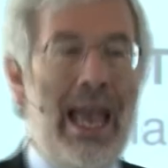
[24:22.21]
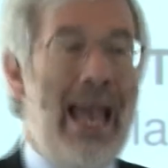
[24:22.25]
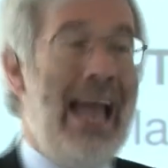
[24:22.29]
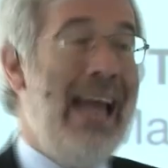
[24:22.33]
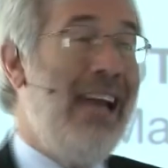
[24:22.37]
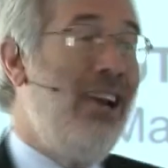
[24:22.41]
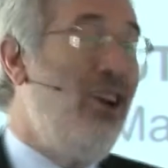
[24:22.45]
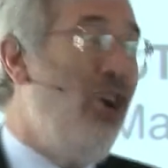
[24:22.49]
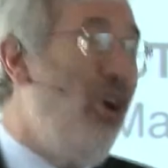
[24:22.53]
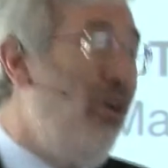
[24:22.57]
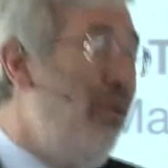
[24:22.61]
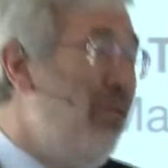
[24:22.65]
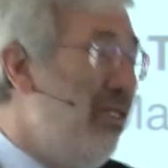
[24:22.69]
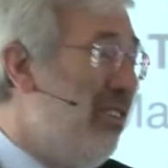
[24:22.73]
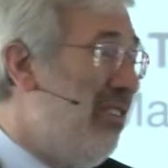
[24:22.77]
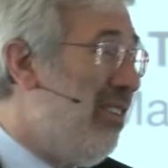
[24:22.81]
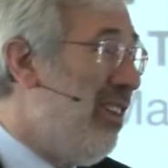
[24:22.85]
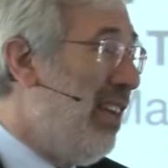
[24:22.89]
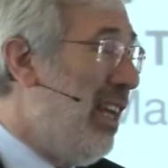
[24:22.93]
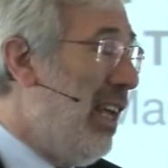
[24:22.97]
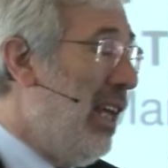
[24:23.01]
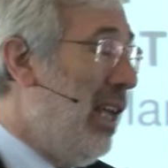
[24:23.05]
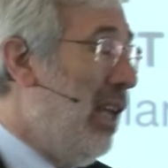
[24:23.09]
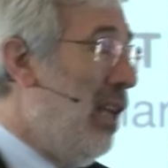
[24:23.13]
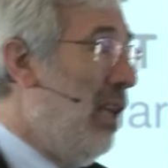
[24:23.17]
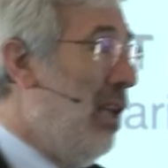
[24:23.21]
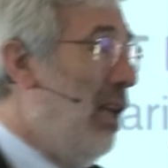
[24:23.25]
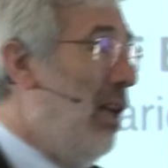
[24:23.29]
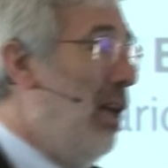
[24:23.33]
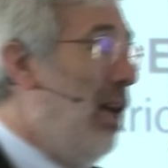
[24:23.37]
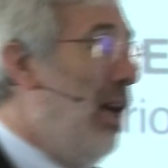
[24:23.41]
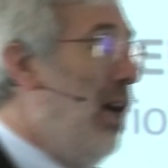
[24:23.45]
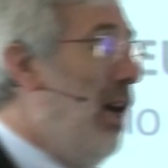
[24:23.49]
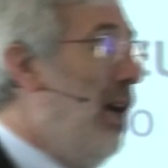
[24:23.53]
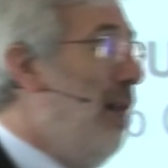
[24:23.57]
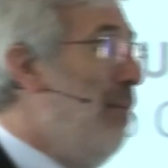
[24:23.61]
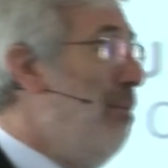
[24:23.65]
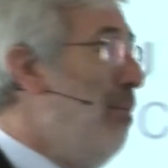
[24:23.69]
And obviously,
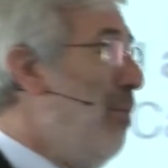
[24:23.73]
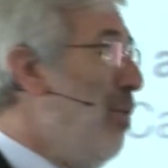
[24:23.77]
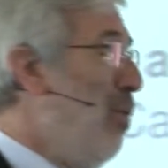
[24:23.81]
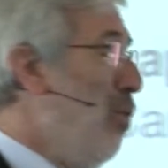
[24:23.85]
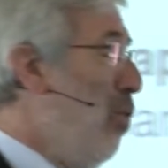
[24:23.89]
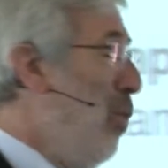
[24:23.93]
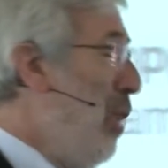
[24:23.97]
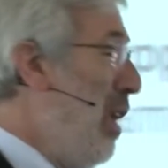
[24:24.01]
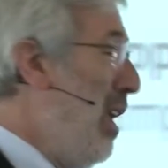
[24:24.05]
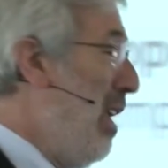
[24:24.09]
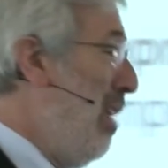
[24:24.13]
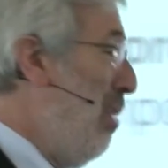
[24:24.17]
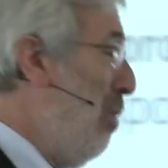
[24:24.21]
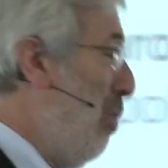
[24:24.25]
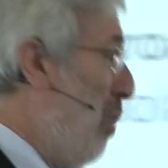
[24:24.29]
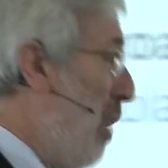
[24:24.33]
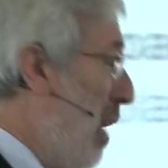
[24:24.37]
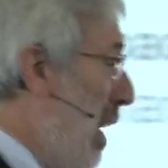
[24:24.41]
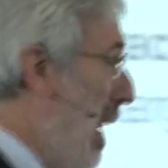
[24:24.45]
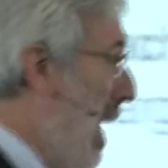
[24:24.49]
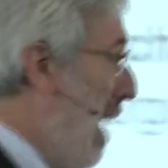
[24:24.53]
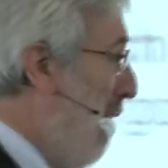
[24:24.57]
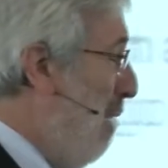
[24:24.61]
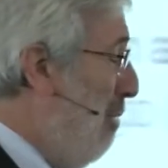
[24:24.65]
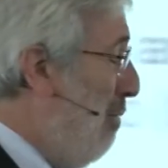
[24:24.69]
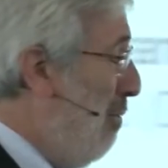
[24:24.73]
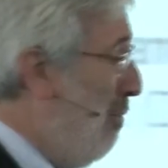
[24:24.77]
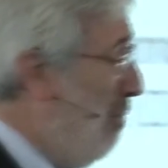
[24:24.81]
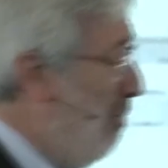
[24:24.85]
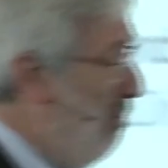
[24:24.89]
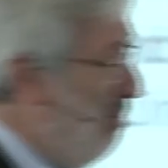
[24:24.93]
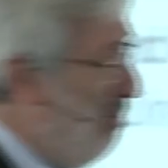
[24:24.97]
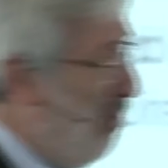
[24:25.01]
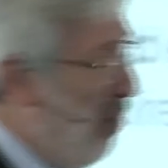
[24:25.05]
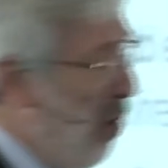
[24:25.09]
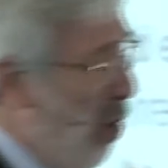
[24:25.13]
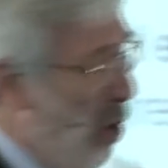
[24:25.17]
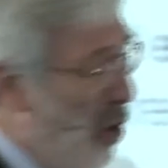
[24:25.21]
we will have
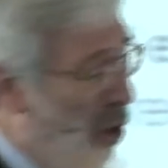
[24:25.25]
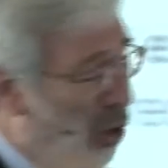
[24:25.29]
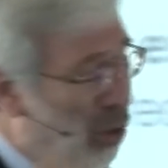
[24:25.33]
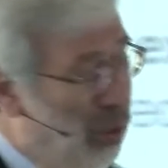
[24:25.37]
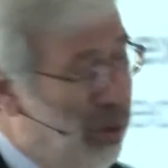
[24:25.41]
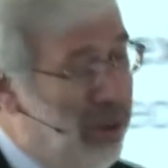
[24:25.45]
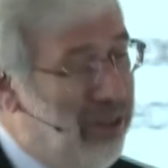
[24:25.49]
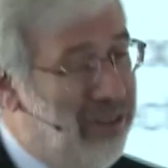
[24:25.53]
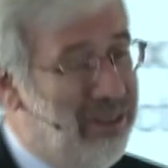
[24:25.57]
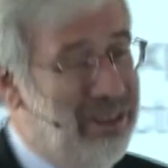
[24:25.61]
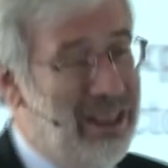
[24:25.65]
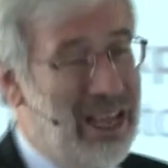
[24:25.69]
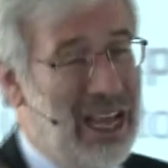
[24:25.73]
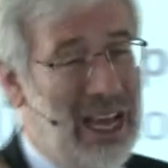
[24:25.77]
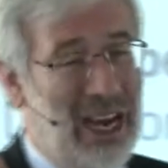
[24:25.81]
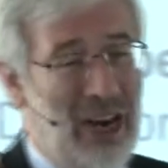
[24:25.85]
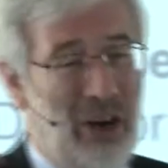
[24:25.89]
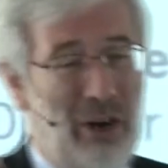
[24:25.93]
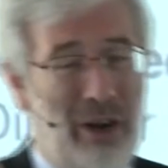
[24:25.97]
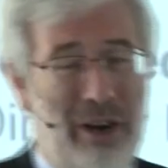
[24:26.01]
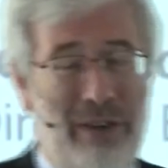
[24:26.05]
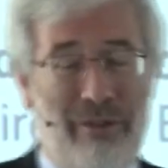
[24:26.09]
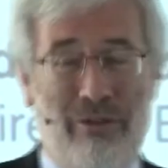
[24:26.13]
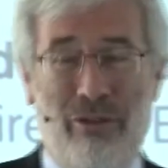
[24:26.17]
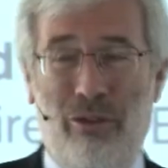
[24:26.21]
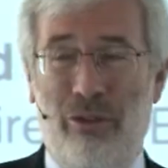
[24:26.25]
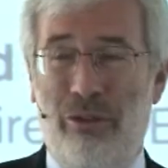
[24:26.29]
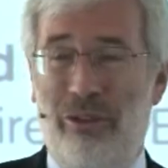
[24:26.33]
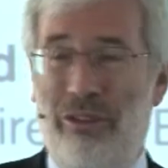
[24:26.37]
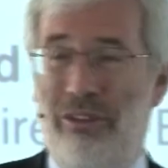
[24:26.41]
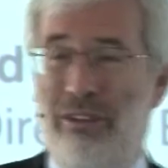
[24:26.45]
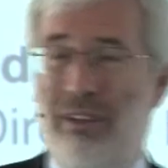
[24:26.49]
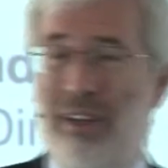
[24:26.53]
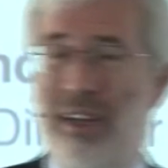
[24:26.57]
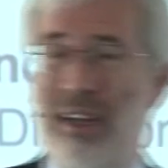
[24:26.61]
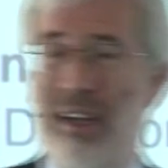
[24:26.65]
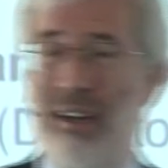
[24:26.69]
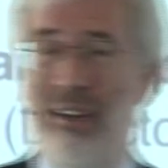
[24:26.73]
always a lot of
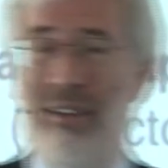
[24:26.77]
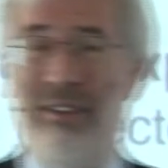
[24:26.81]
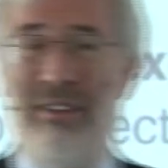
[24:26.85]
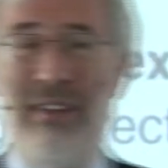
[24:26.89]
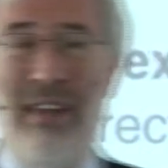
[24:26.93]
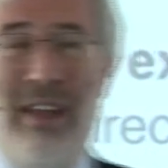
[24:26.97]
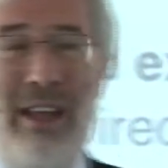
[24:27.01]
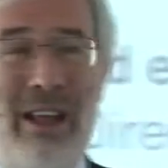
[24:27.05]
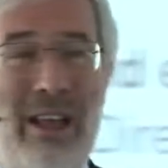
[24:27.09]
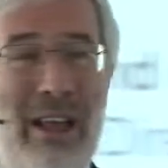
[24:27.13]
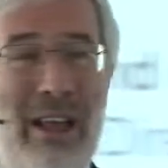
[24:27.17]
concerns